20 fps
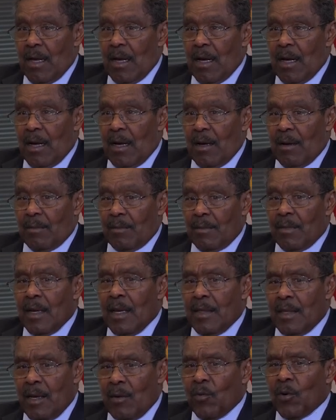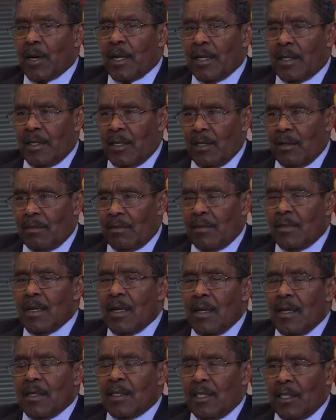and they wanted
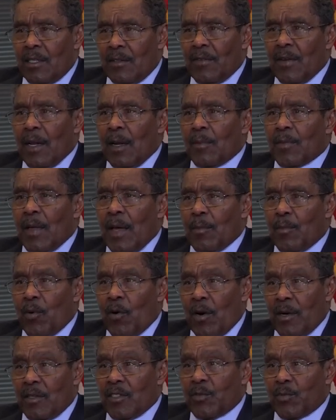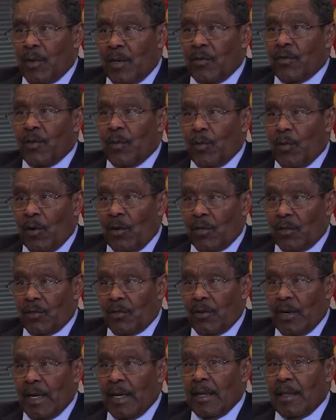to develop that part in spring football
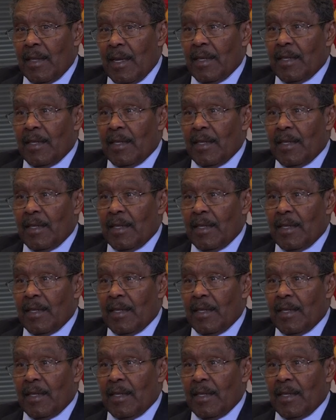training.